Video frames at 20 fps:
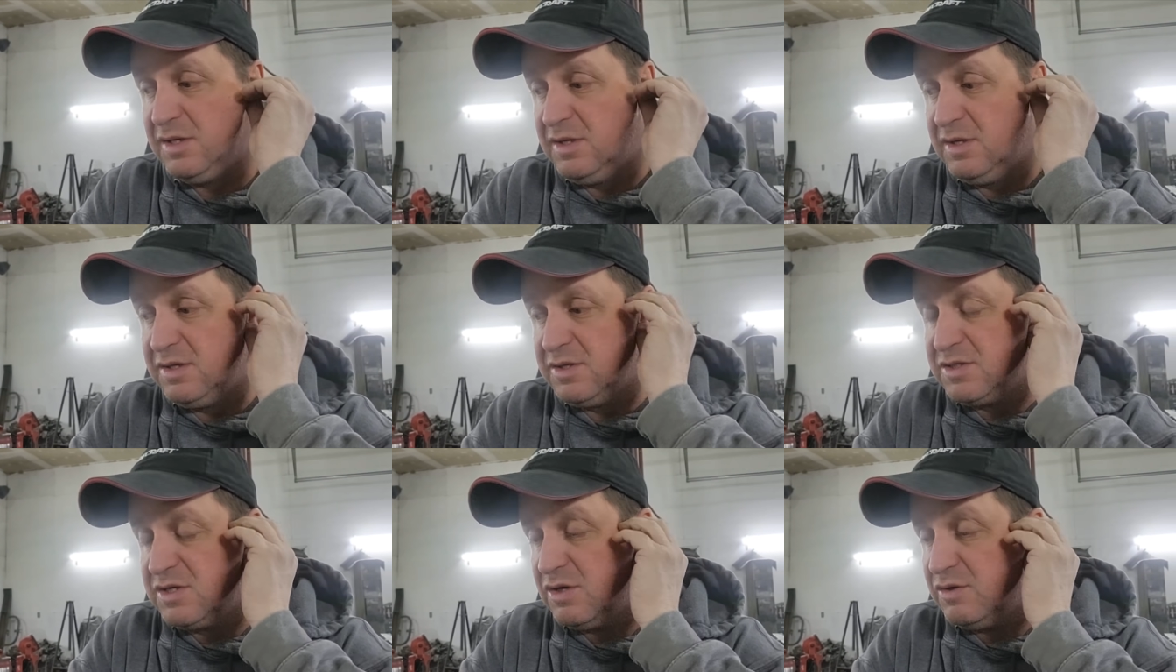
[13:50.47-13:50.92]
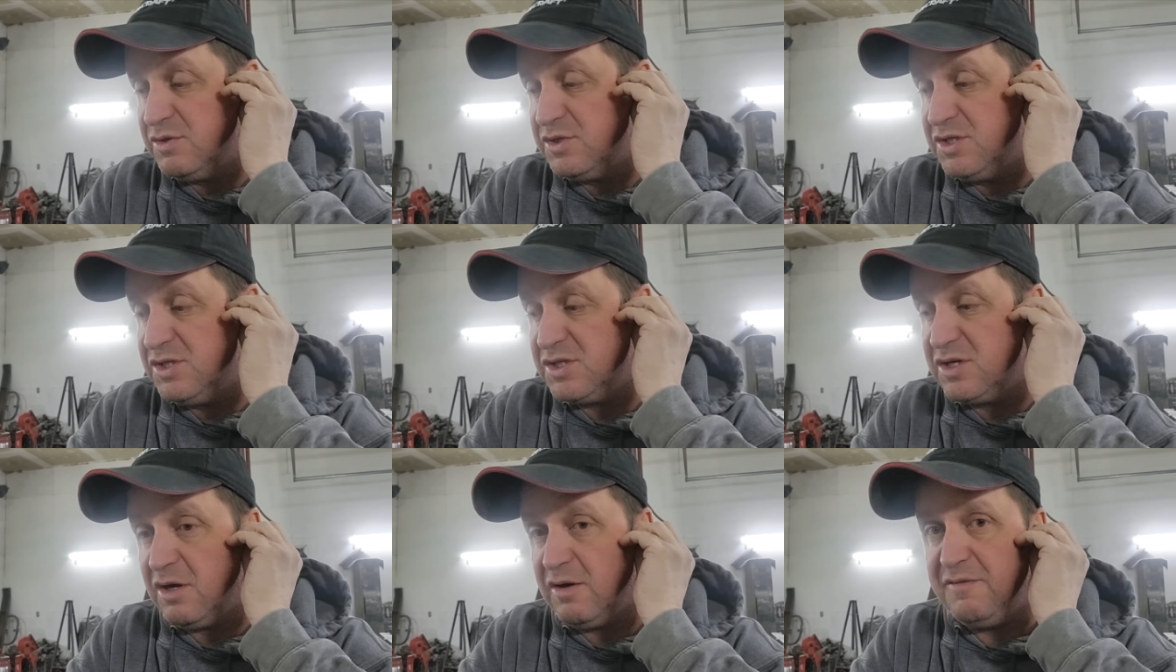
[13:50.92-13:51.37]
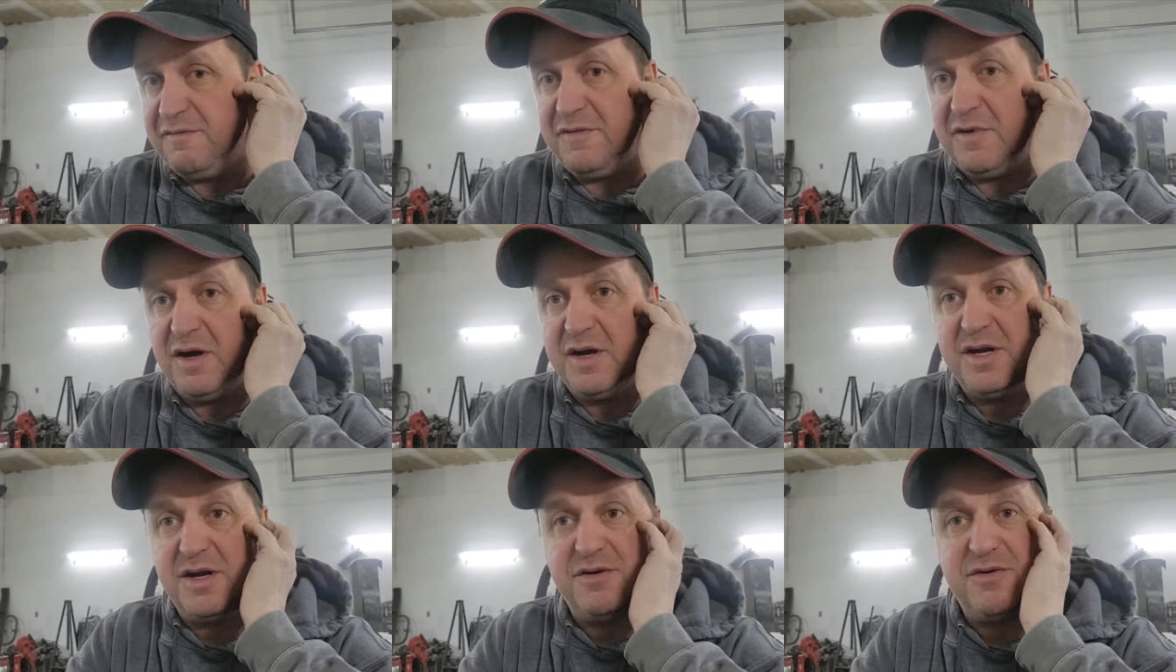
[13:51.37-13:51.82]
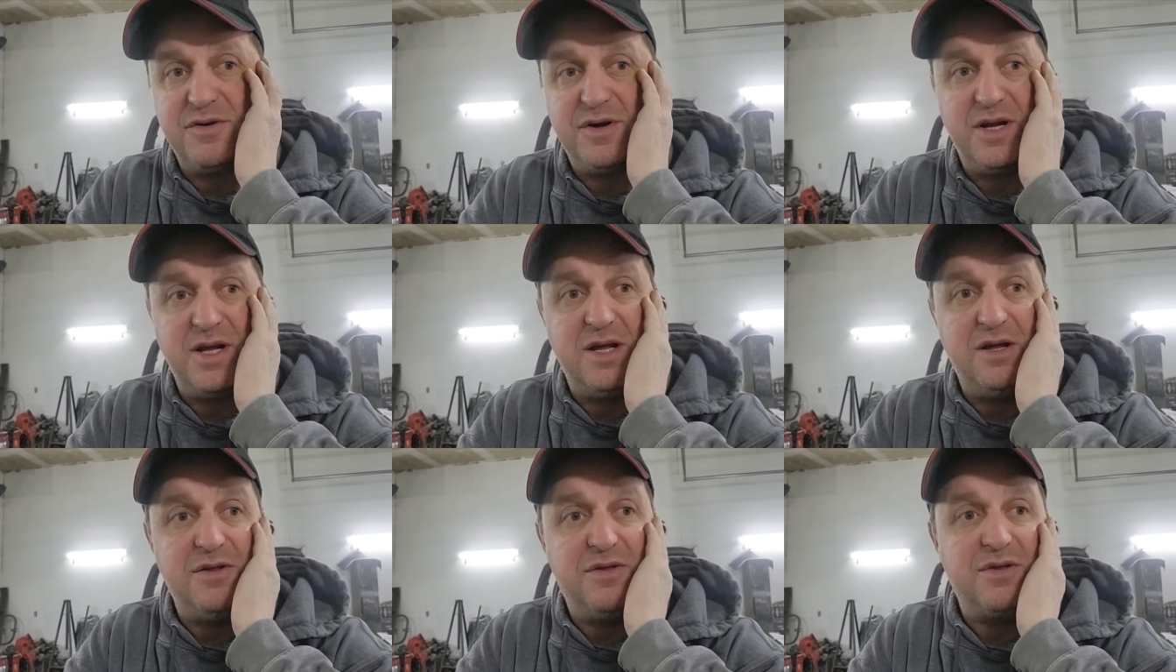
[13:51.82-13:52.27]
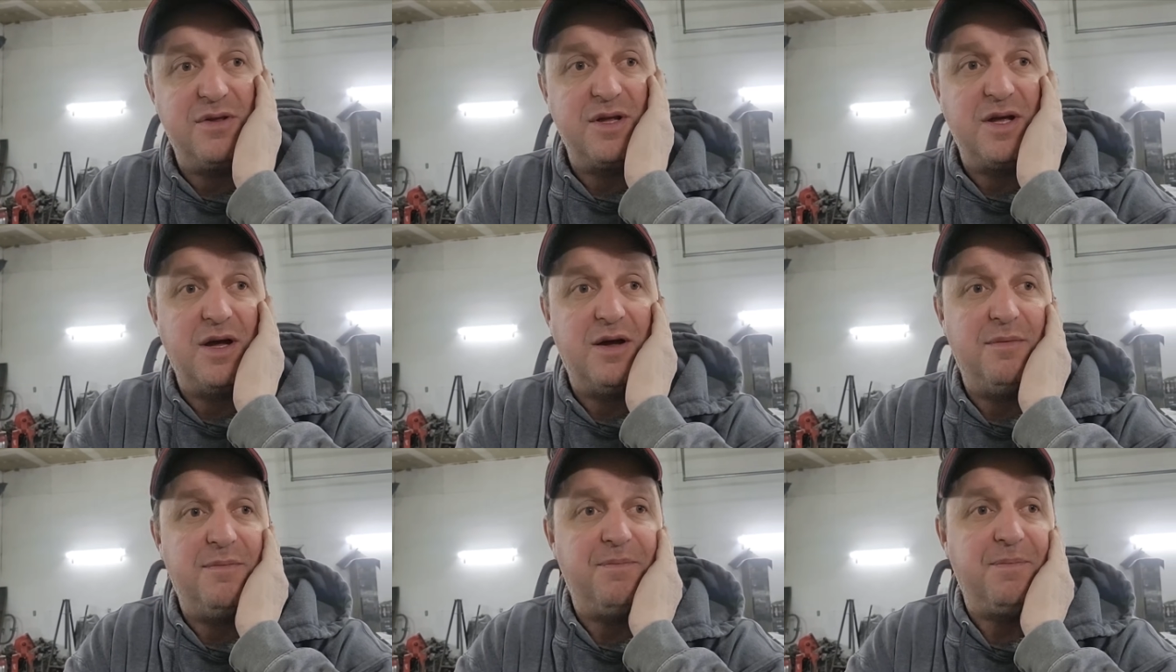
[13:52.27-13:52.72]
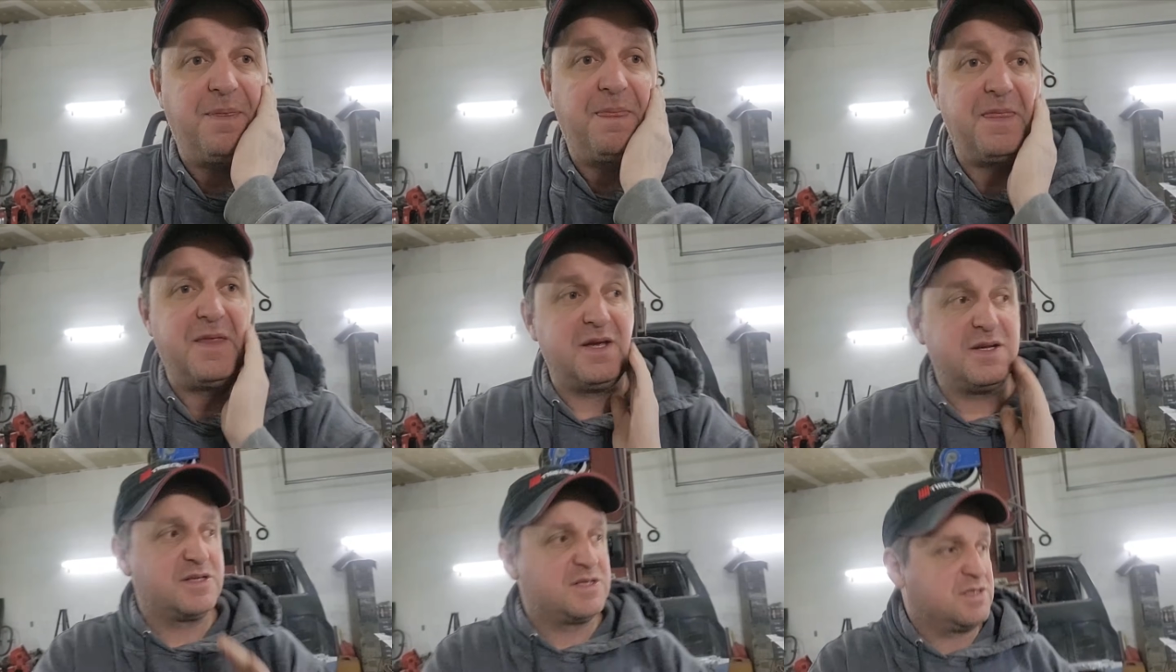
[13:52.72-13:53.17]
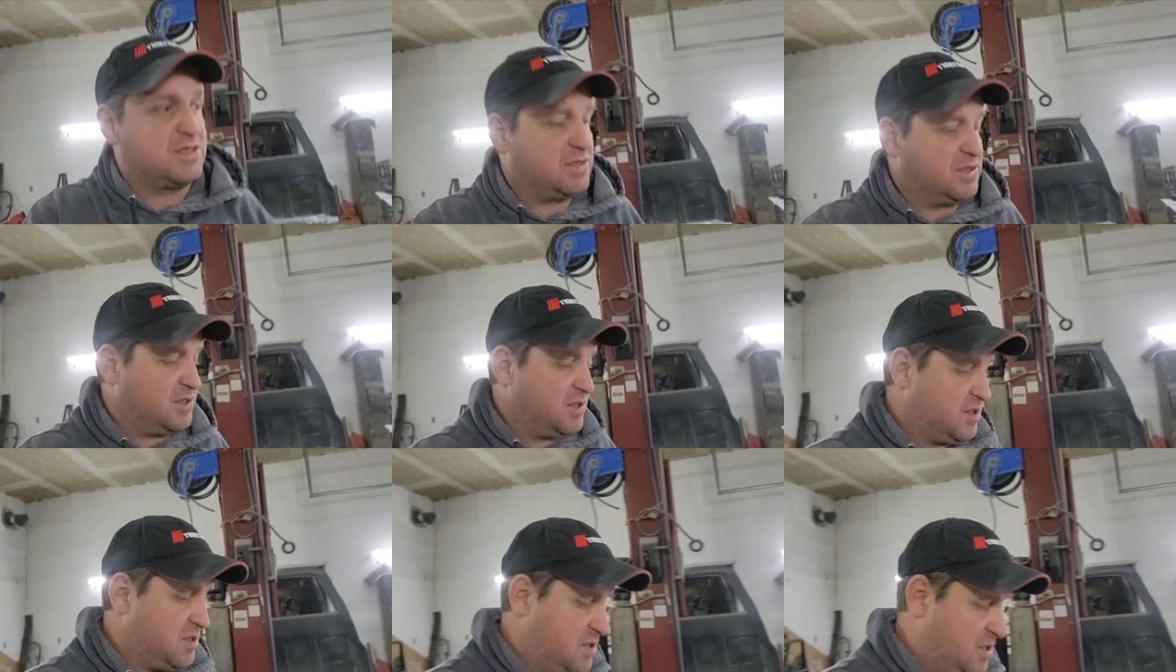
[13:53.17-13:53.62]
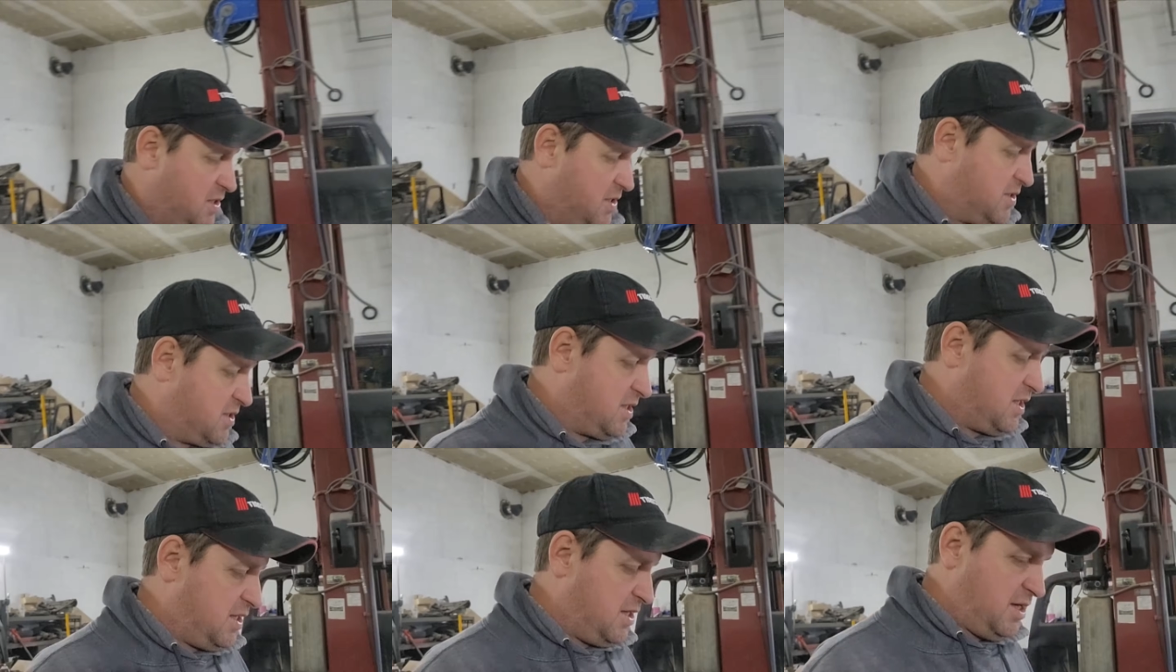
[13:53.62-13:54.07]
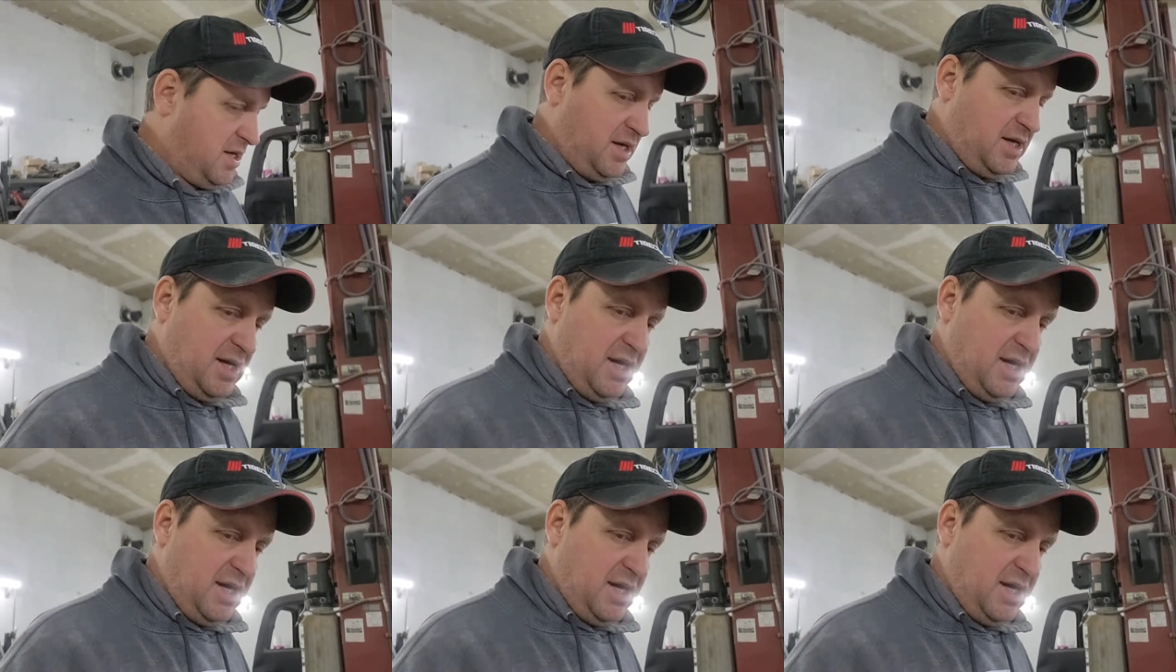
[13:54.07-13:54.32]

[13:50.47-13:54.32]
So she's all fine underneath. It's gonna